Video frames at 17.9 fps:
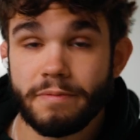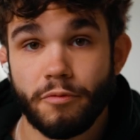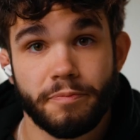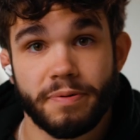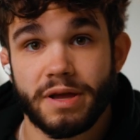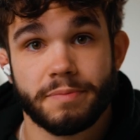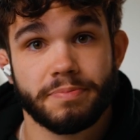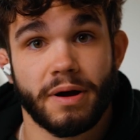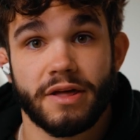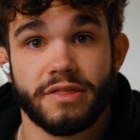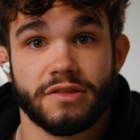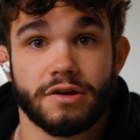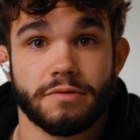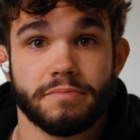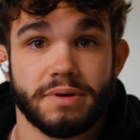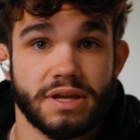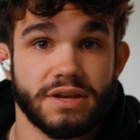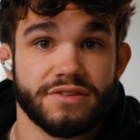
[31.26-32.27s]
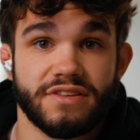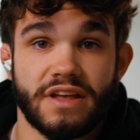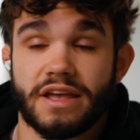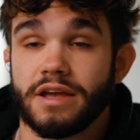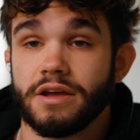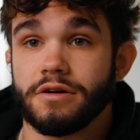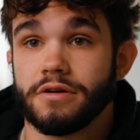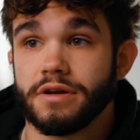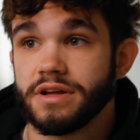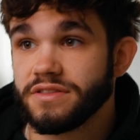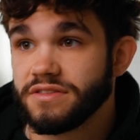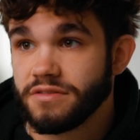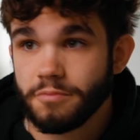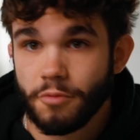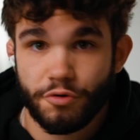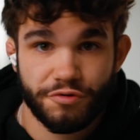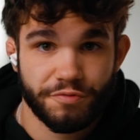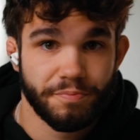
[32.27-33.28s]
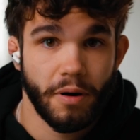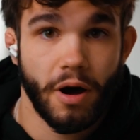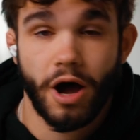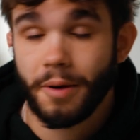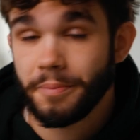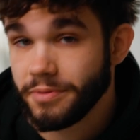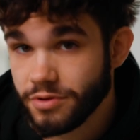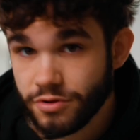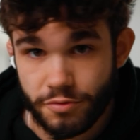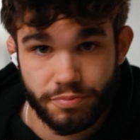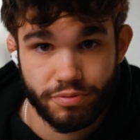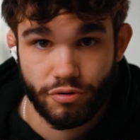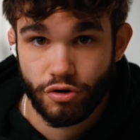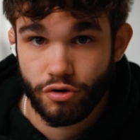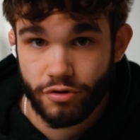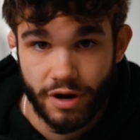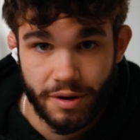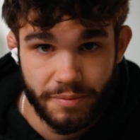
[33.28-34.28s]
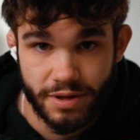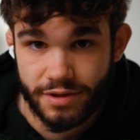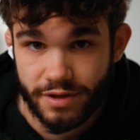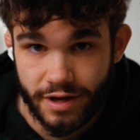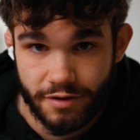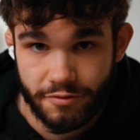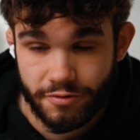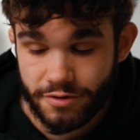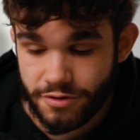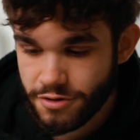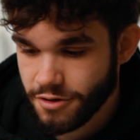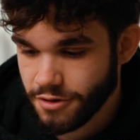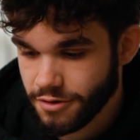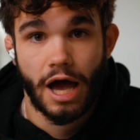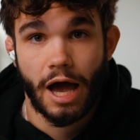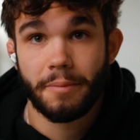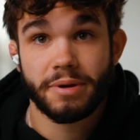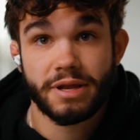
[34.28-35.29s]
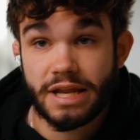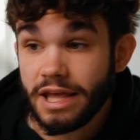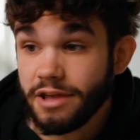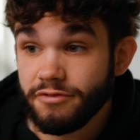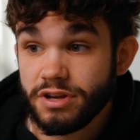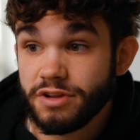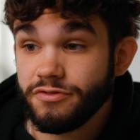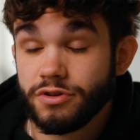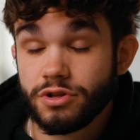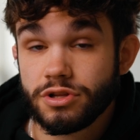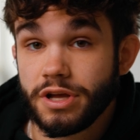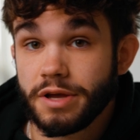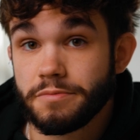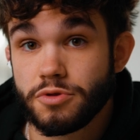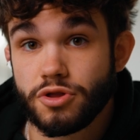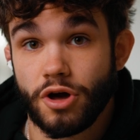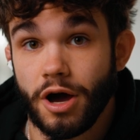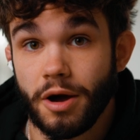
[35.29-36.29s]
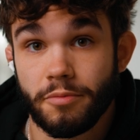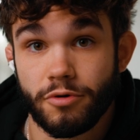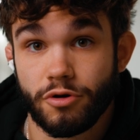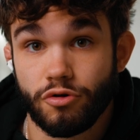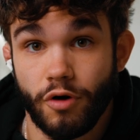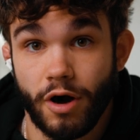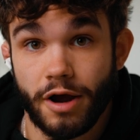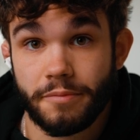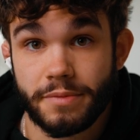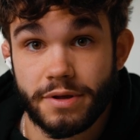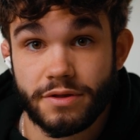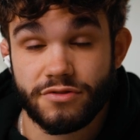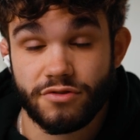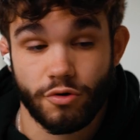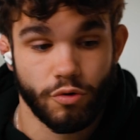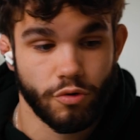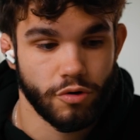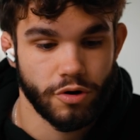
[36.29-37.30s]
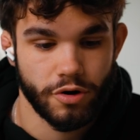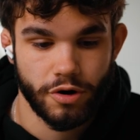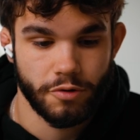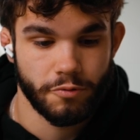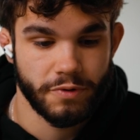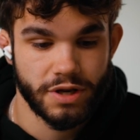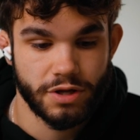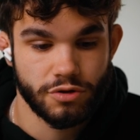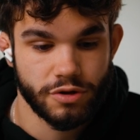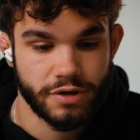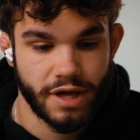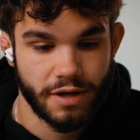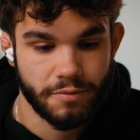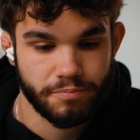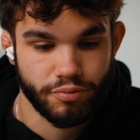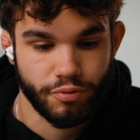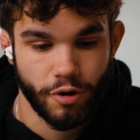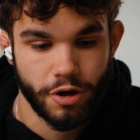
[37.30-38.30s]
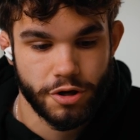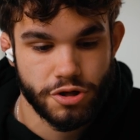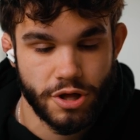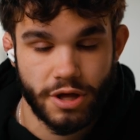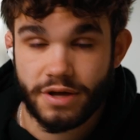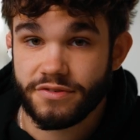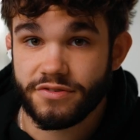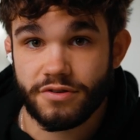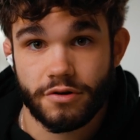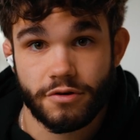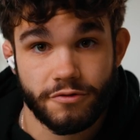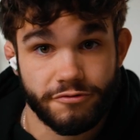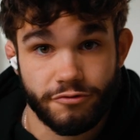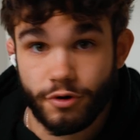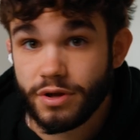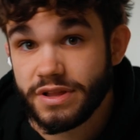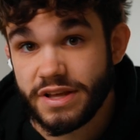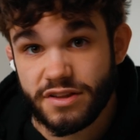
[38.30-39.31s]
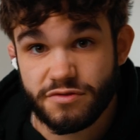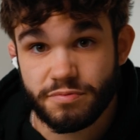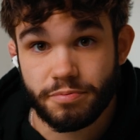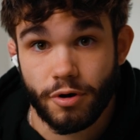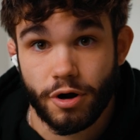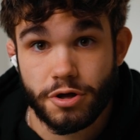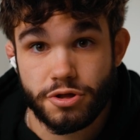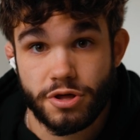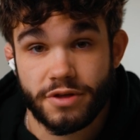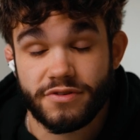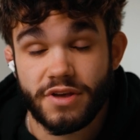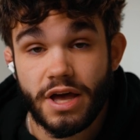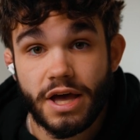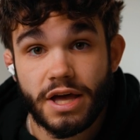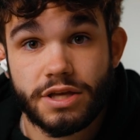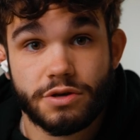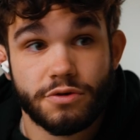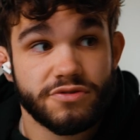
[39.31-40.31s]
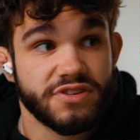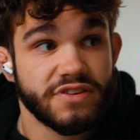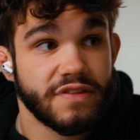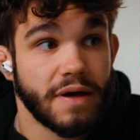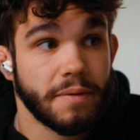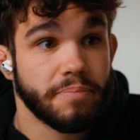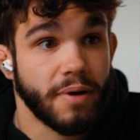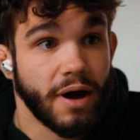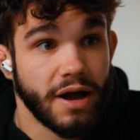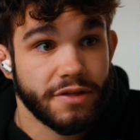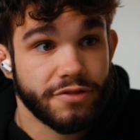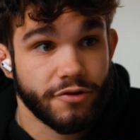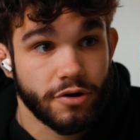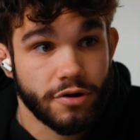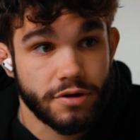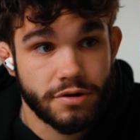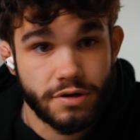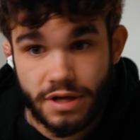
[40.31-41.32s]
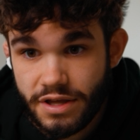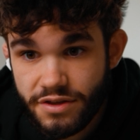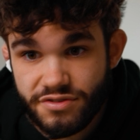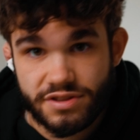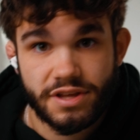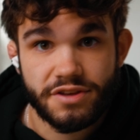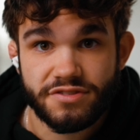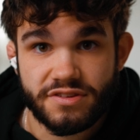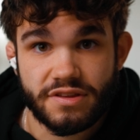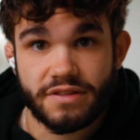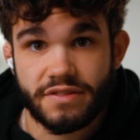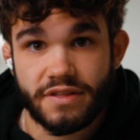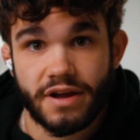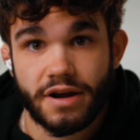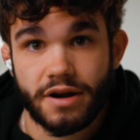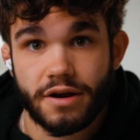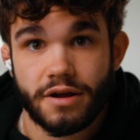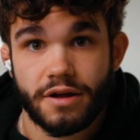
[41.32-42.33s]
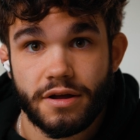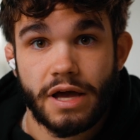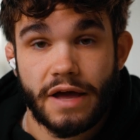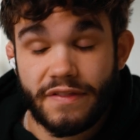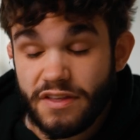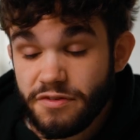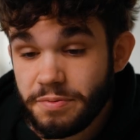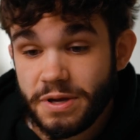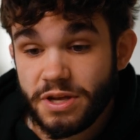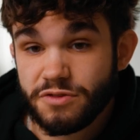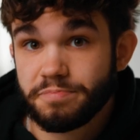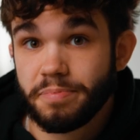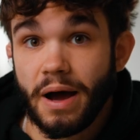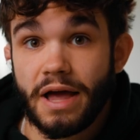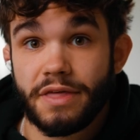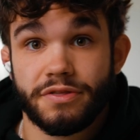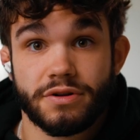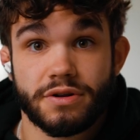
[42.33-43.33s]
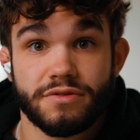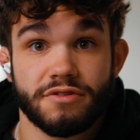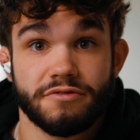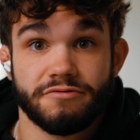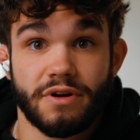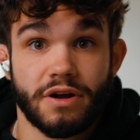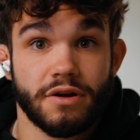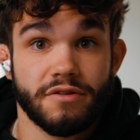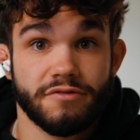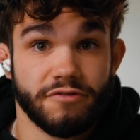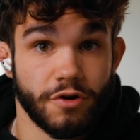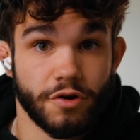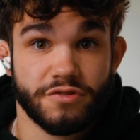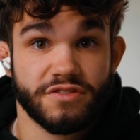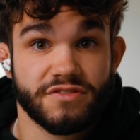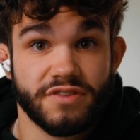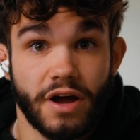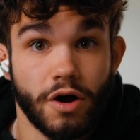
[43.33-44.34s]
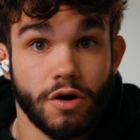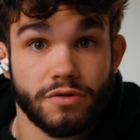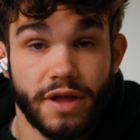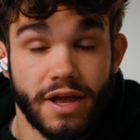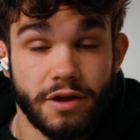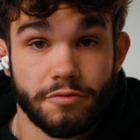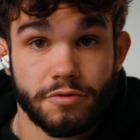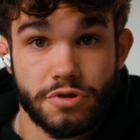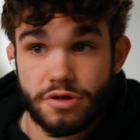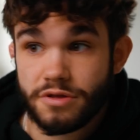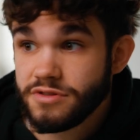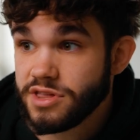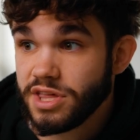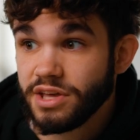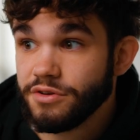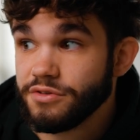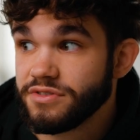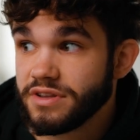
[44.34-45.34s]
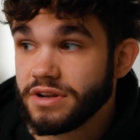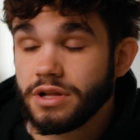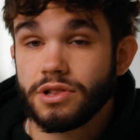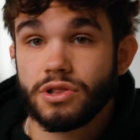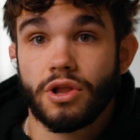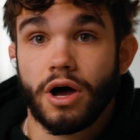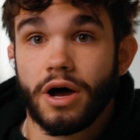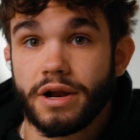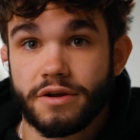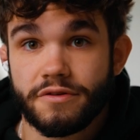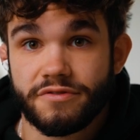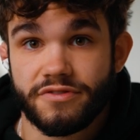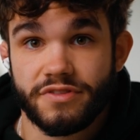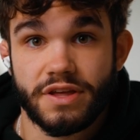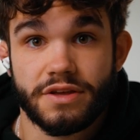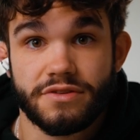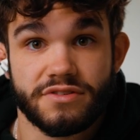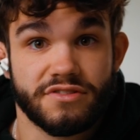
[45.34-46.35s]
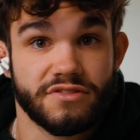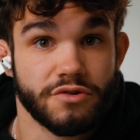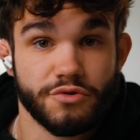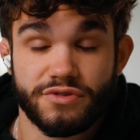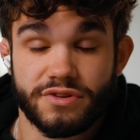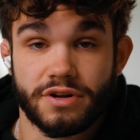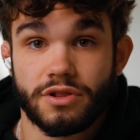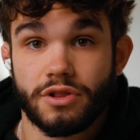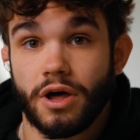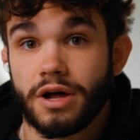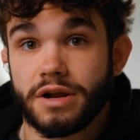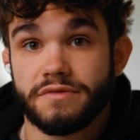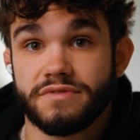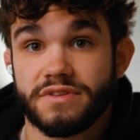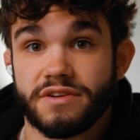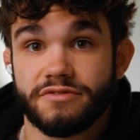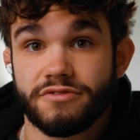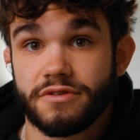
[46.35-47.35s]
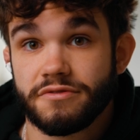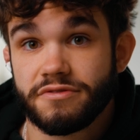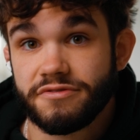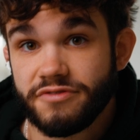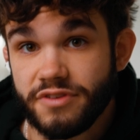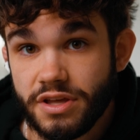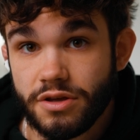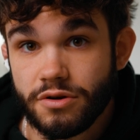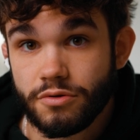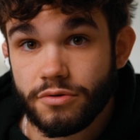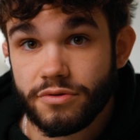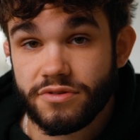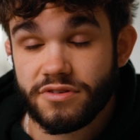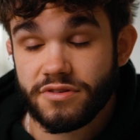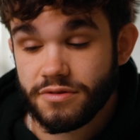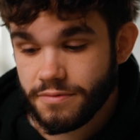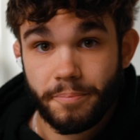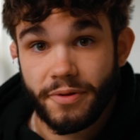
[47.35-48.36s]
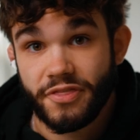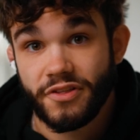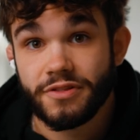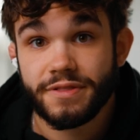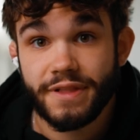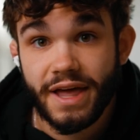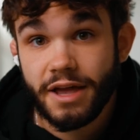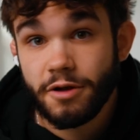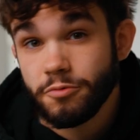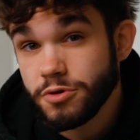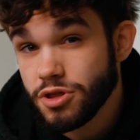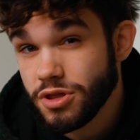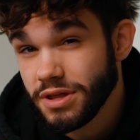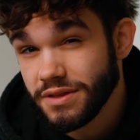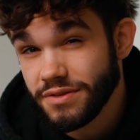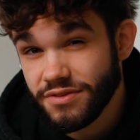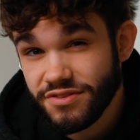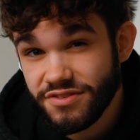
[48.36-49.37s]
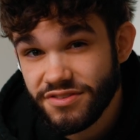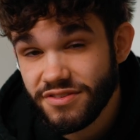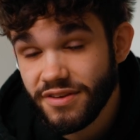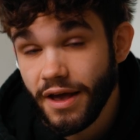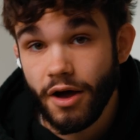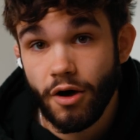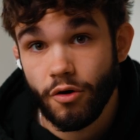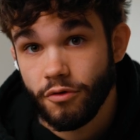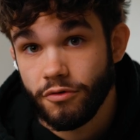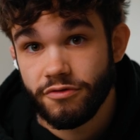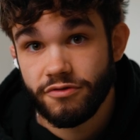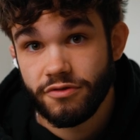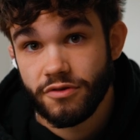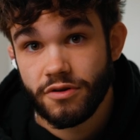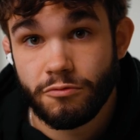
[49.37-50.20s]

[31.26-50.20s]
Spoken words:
pick Python because they hear it's the most popular programming language. I mean, even if you look at job requirements or when you look at projects or freelance projects, you see that Python is listed there. And that's because Python is a very versatile language. It's used in a lot of things. It's used in a lot of different fields. But the language itself